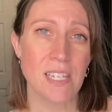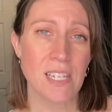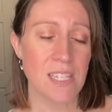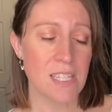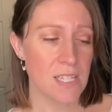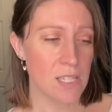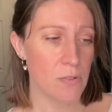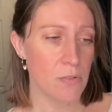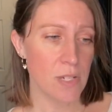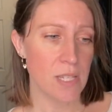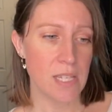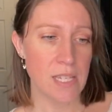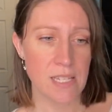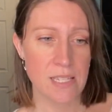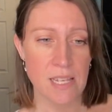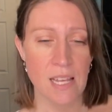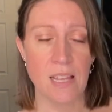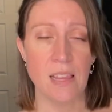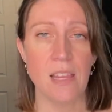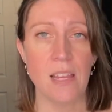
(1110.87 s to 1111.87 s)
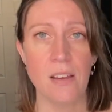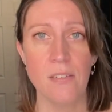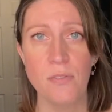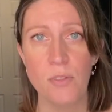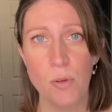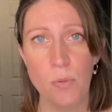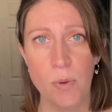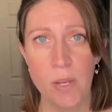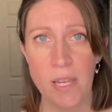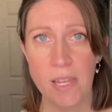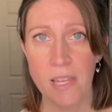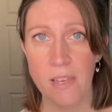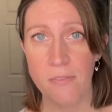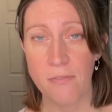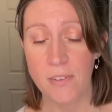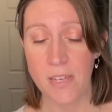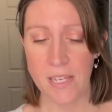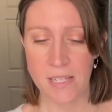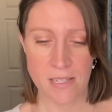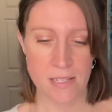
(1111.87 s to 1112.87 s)
considering these. I love the way they
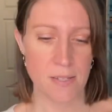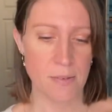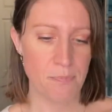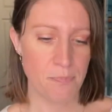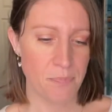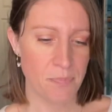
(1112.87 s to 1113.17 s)
fit.